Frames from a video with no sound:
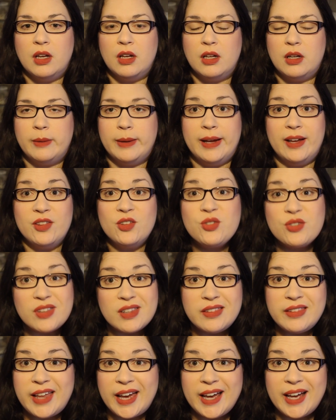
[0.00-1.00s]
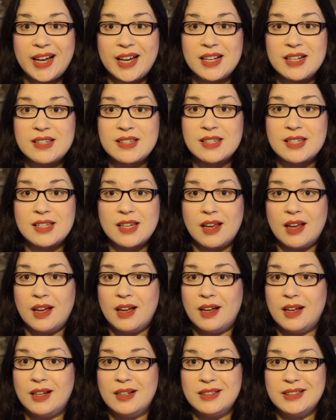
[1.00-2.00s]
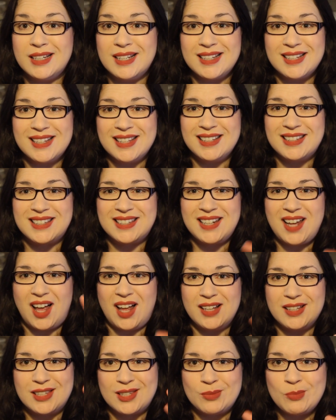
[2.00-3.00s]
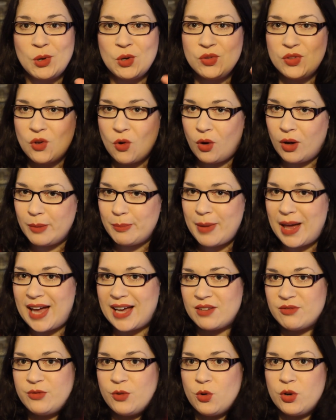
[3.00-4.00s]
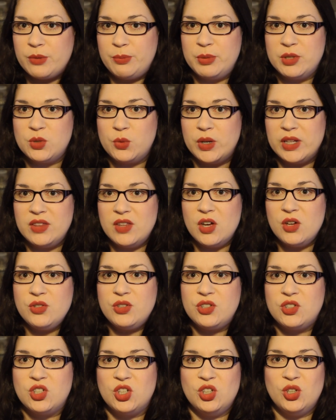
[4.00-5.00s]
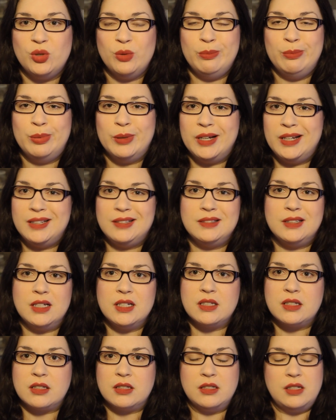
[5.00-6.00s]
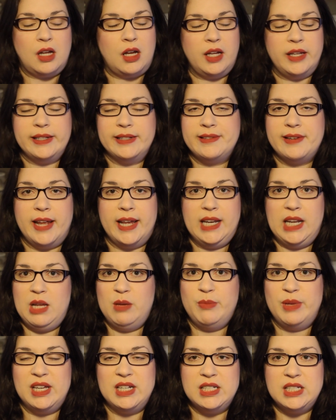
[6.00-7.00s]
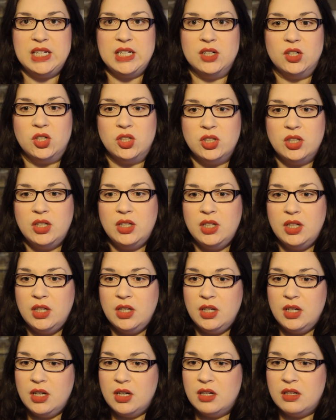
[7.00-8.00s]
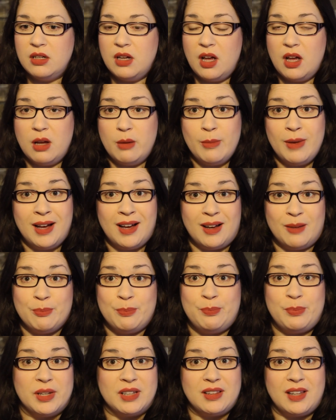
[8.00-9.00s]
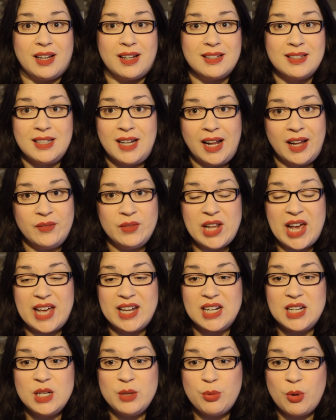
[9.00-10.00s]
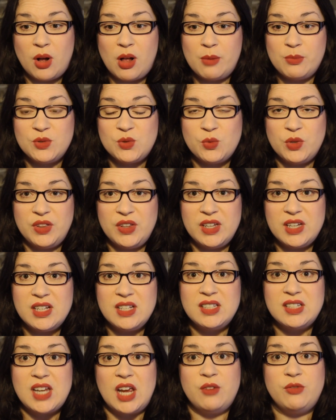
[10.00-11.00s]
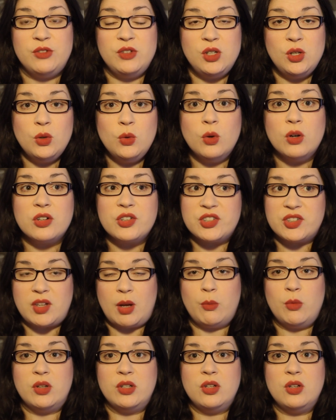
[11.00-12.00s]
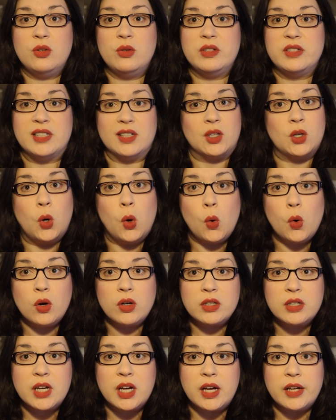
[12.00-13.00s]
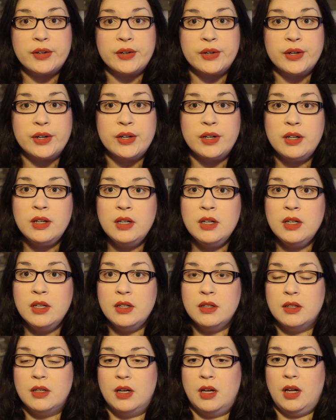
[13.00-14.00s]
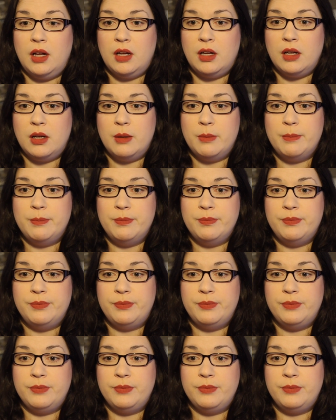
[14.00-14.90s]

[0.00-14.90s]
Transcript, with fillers: Uh, other than that, uh, it, it's not smooth going back and forth between those two, but it's not any big deal. Um, but like I said, I haven't had any problems with this. If you are someone who is a cord cutter, um,